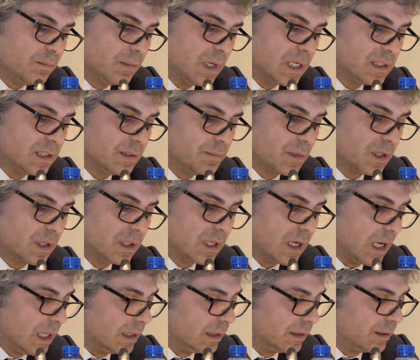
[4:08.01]
Muslim
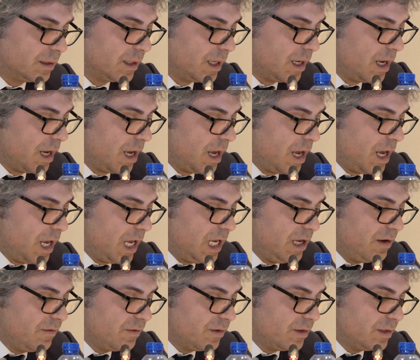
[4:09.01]
cult.
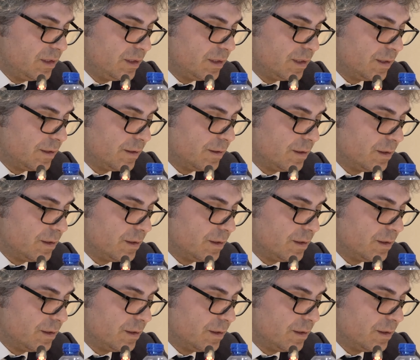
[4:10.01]
Even